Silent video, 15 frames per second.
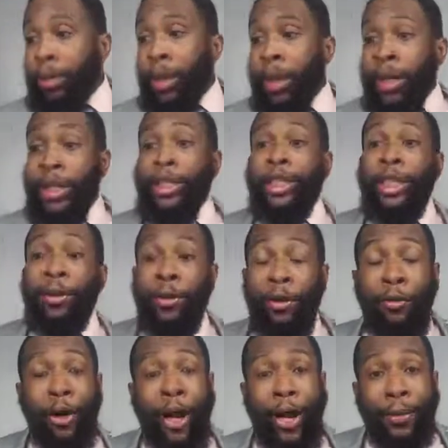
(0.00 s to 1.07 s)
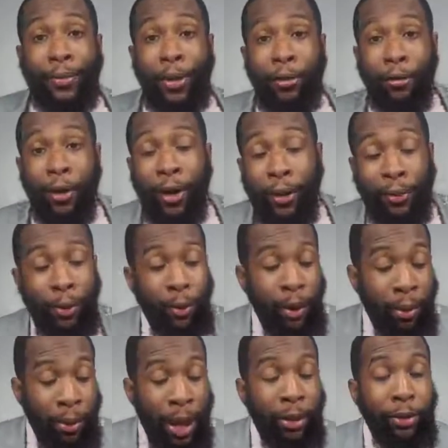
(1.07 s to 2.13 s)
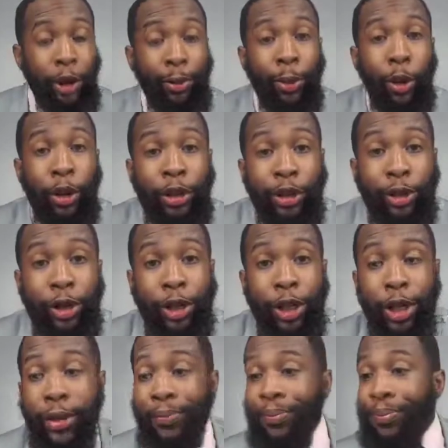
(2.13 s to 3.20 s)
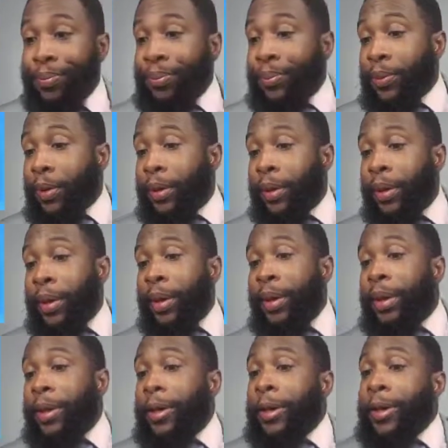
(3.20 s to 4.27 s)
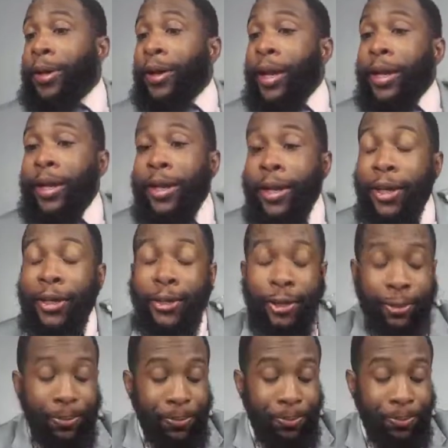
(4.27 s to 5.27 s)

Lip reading: Listen to me rant and ramble about sports and shit. And the Knicks.